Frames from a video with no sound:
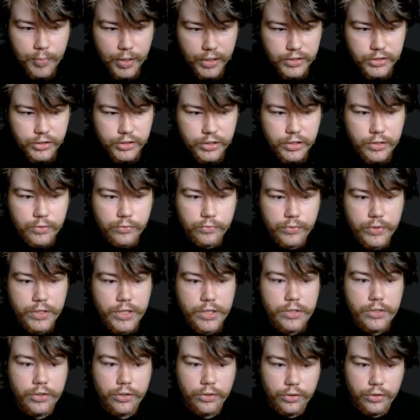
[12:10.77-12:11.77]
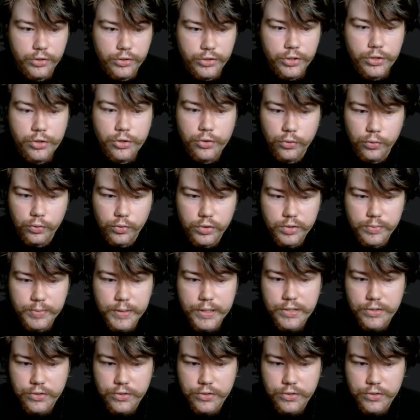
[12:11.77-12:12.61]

Crash state recursion caused by